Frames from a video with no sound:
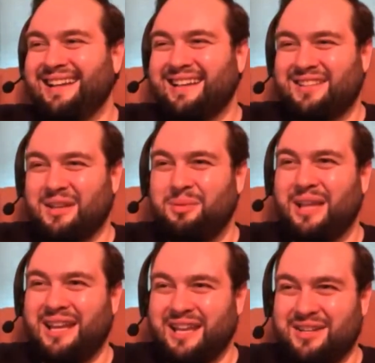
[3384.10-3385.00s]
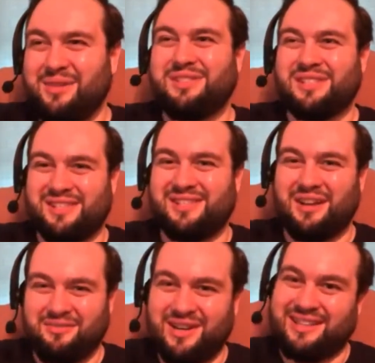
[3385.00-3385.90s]
Because complaining induces the
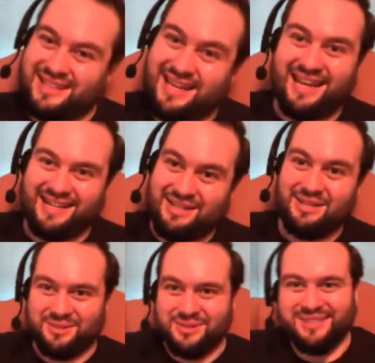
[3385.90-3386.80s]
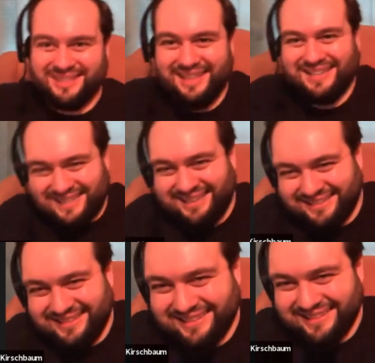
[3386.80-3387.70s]
suffering that they like to do. Yeah, exactly.